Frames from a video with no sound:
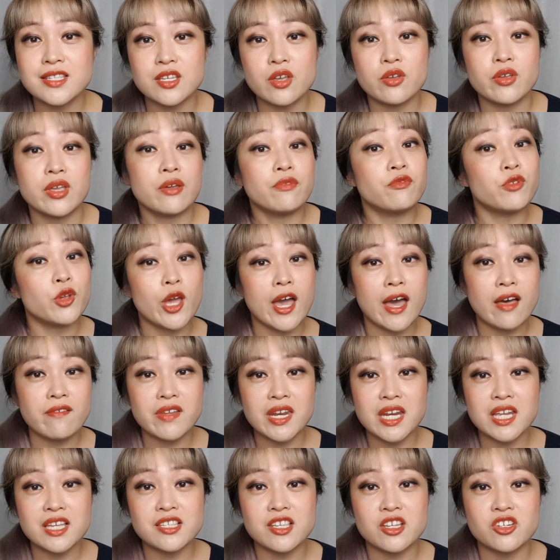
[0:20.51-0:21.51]
so if you
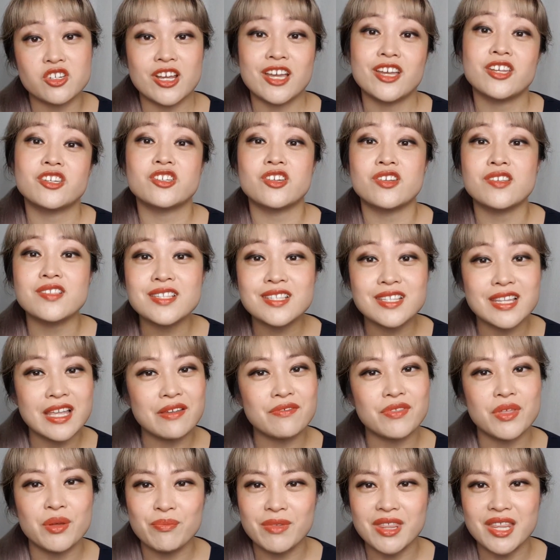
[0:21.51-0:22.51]
have any suggestions,
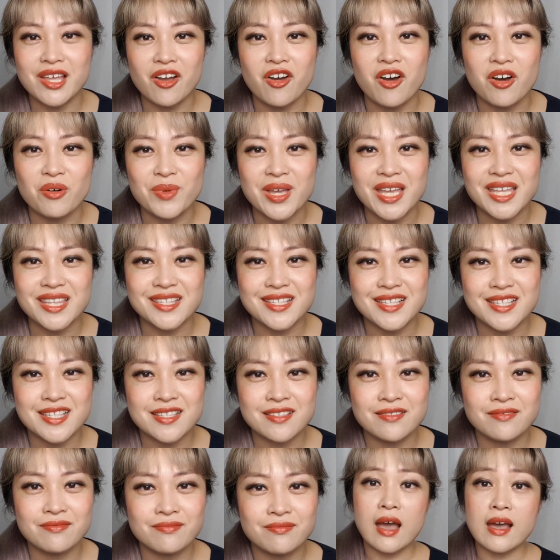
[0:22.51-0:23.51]
leave them in the comments.